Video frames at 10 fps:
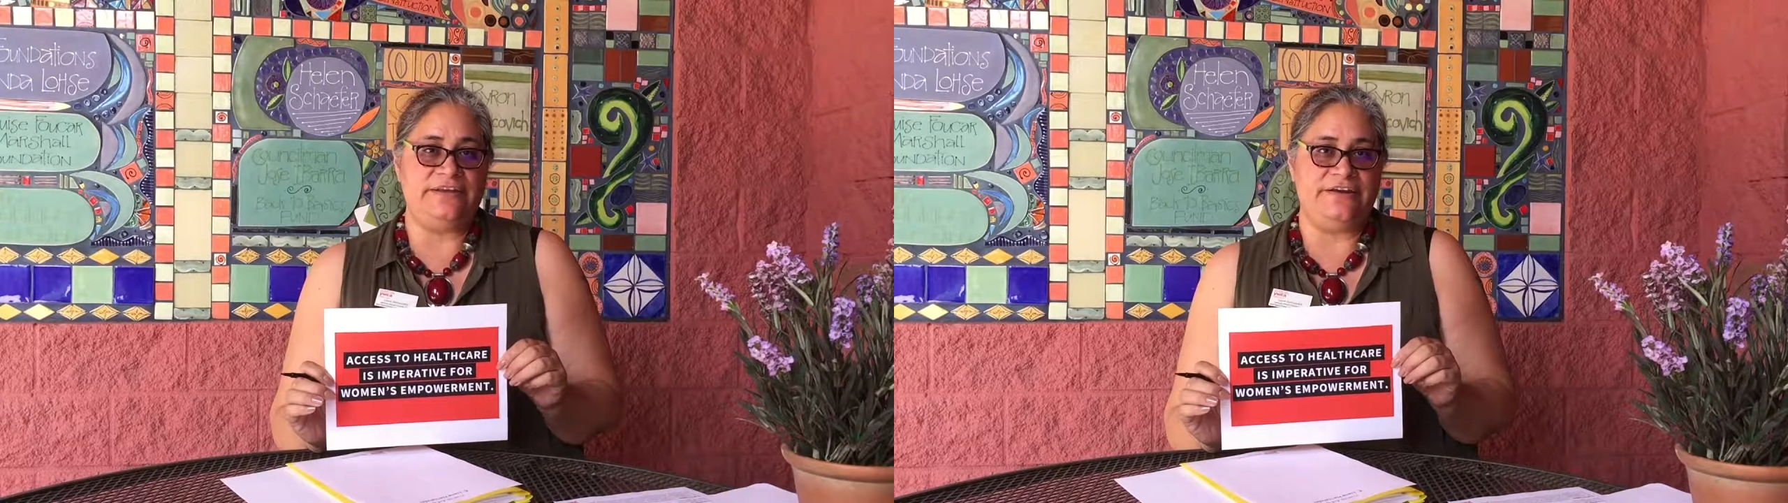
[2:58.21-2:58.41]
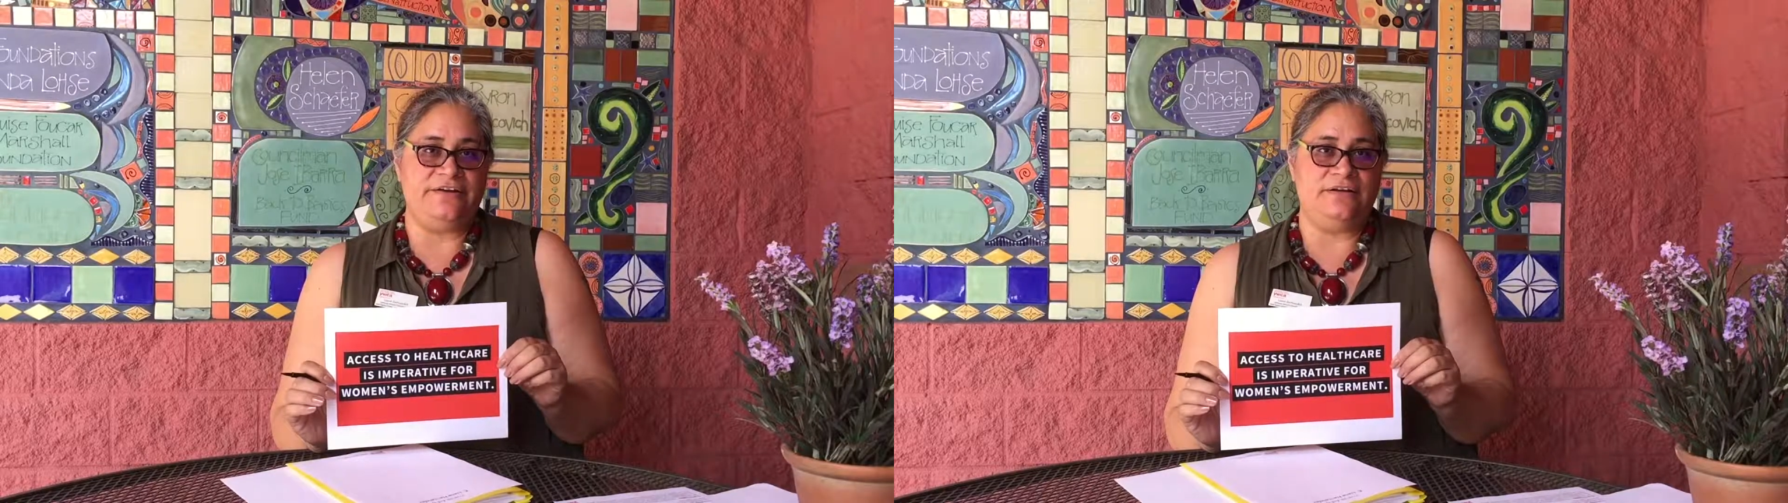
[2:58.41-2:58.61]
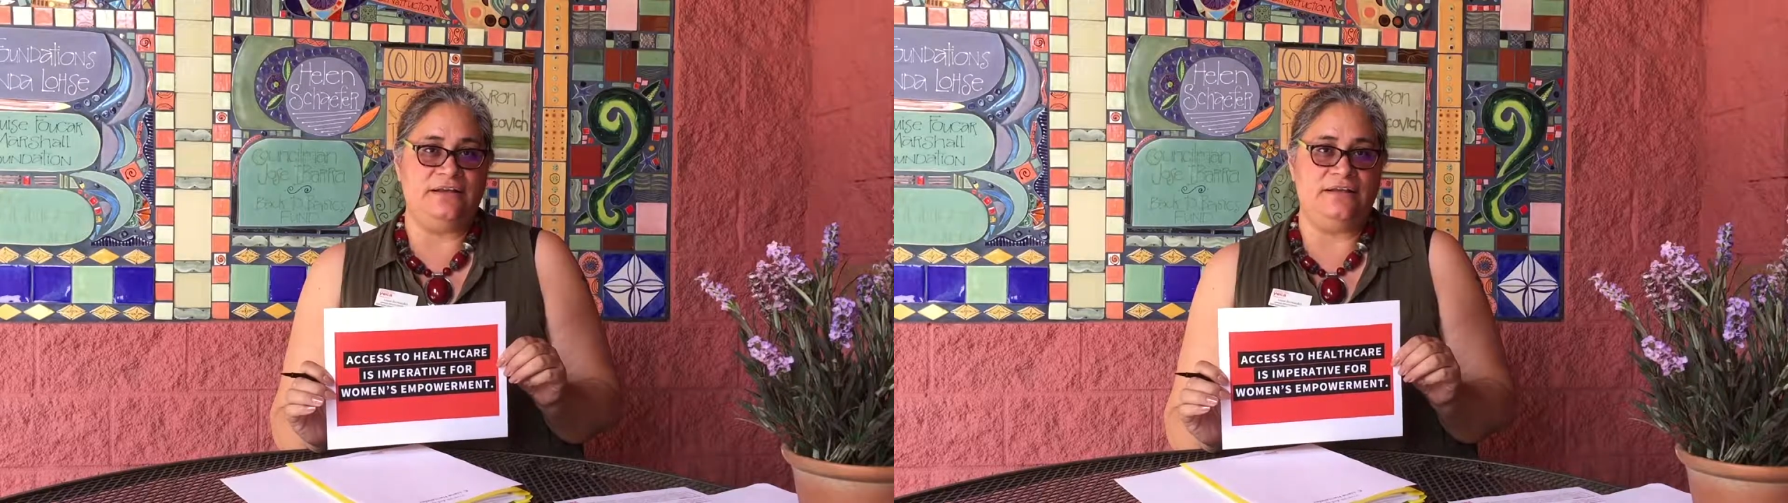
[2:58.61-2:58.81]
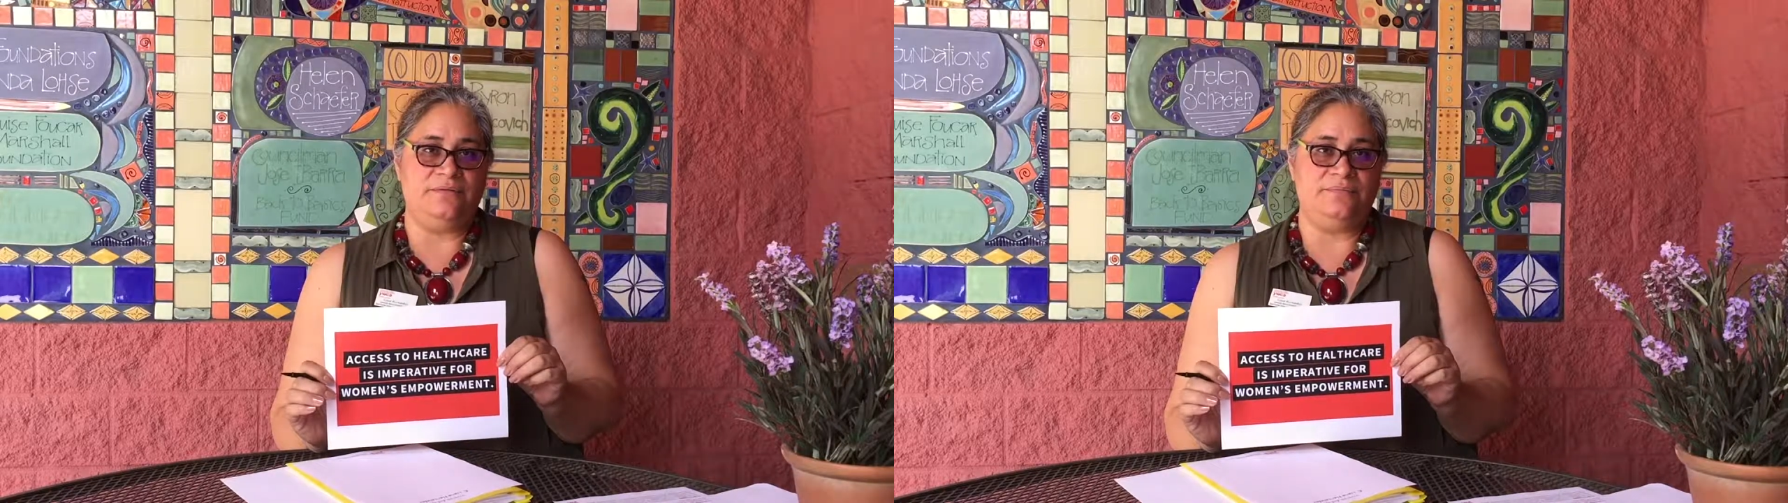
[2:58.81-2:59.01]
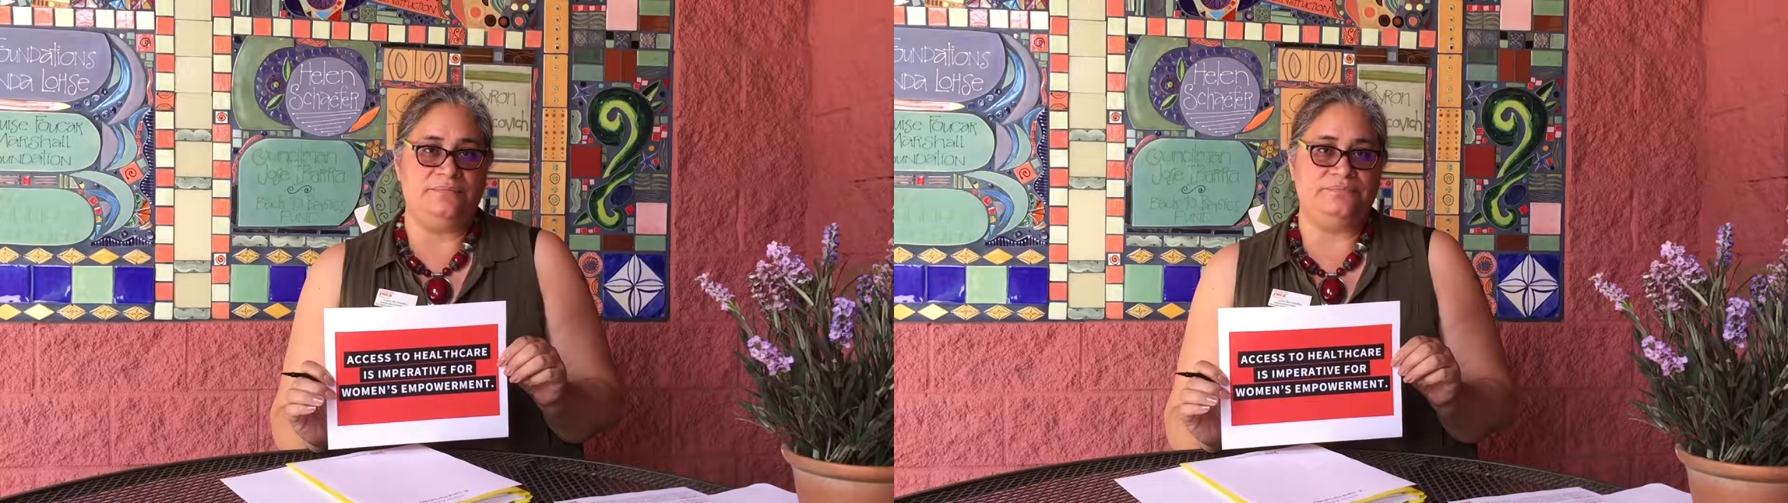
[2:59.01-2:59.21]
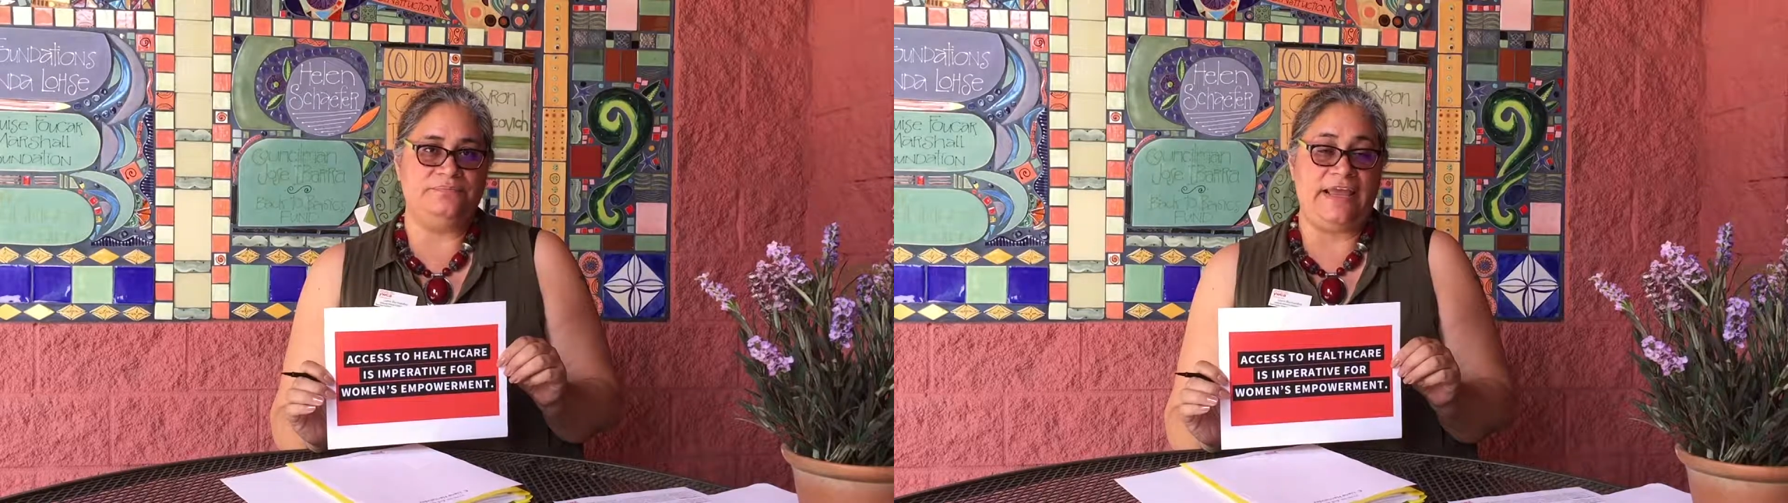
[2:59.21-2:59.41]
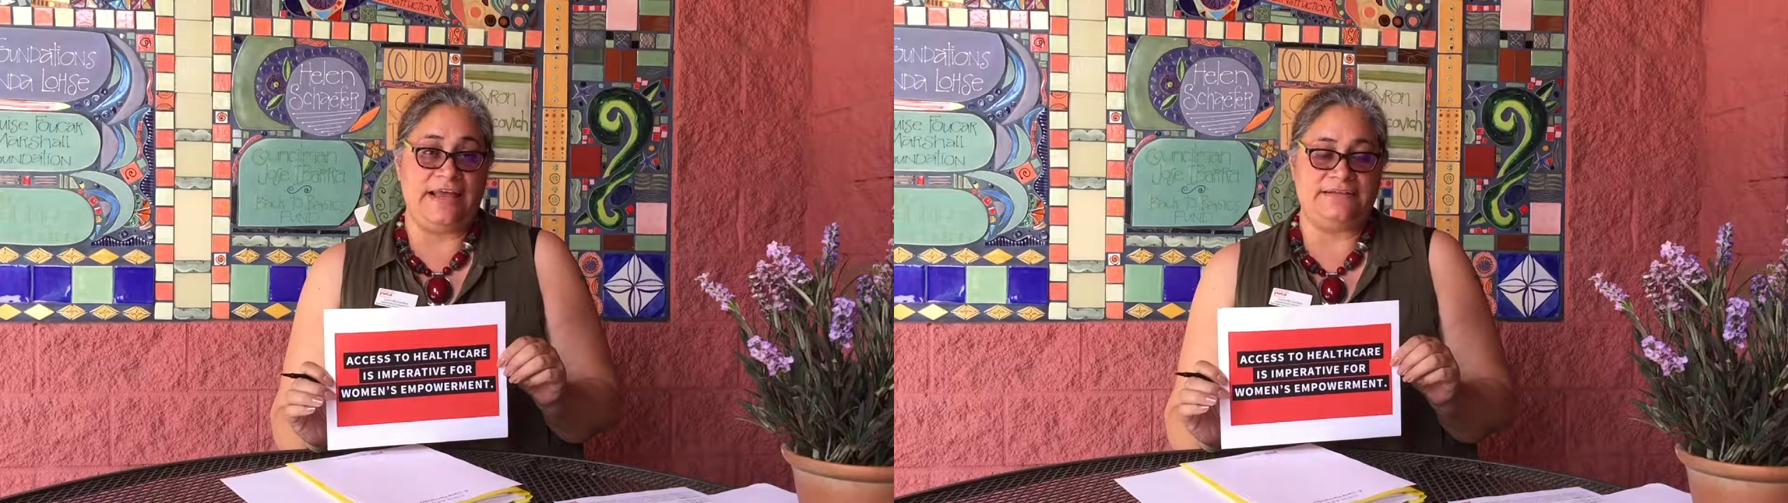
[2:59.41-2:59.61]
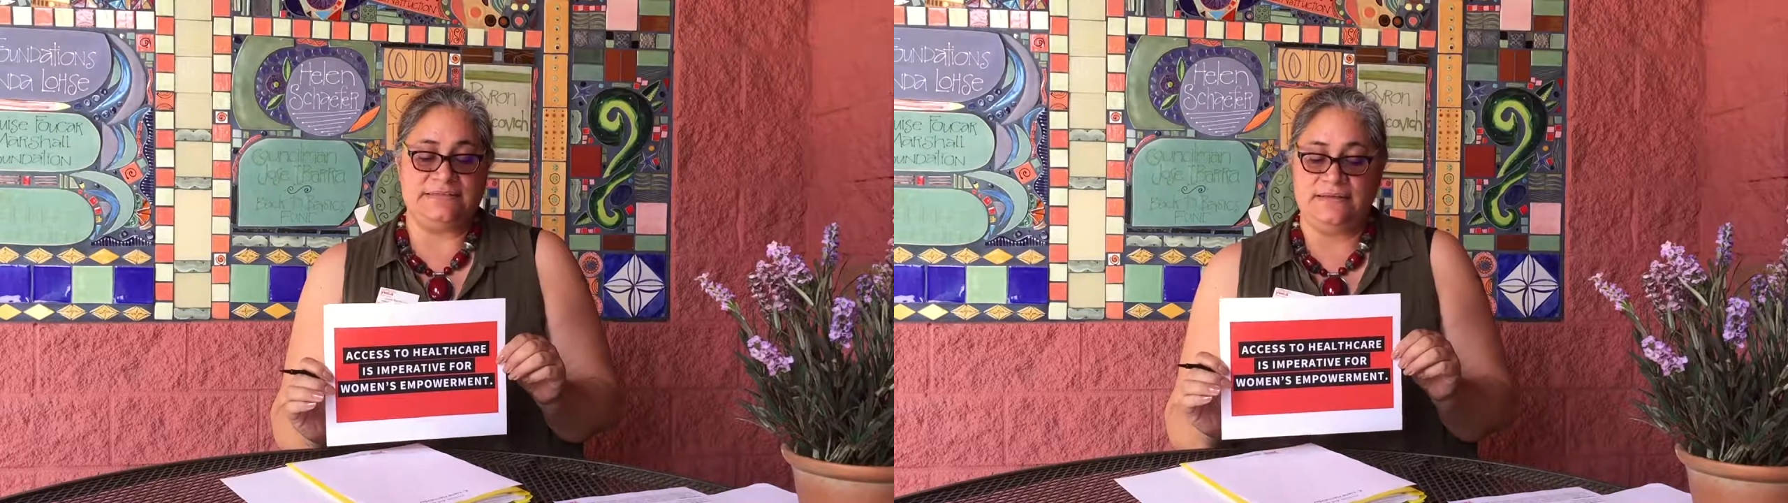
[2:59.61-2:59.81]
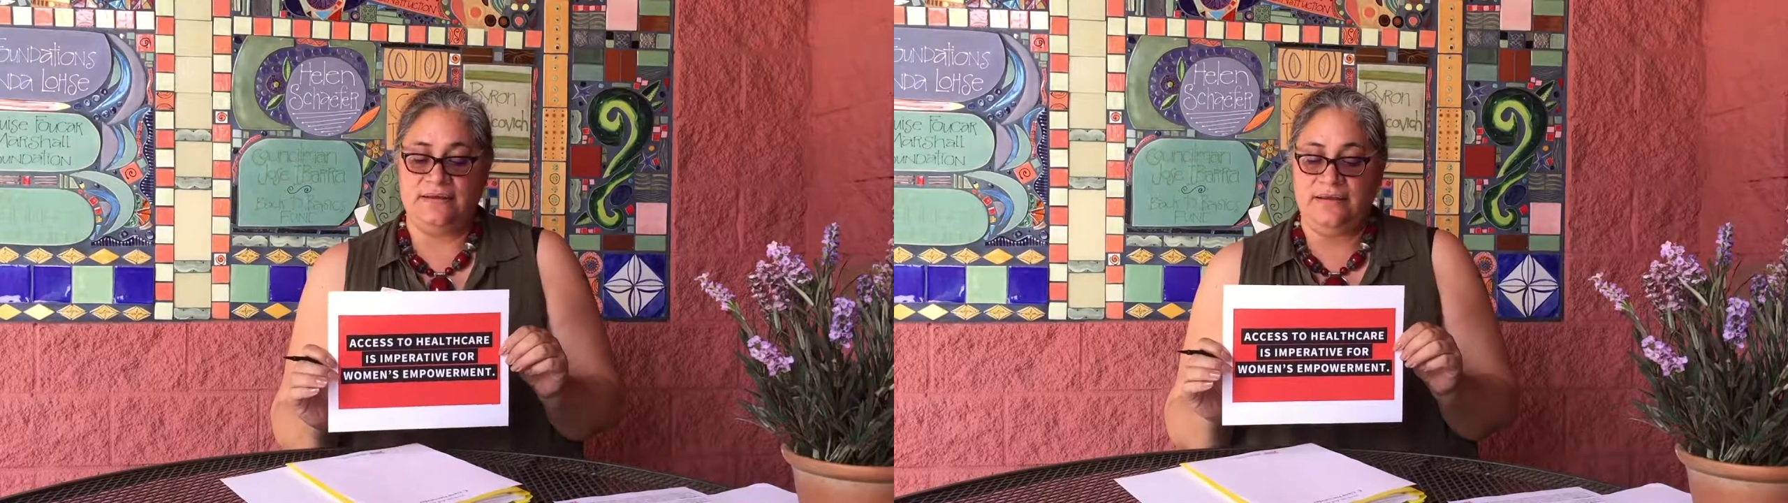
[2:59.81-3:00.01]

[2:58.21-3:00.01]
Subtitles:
Care Act.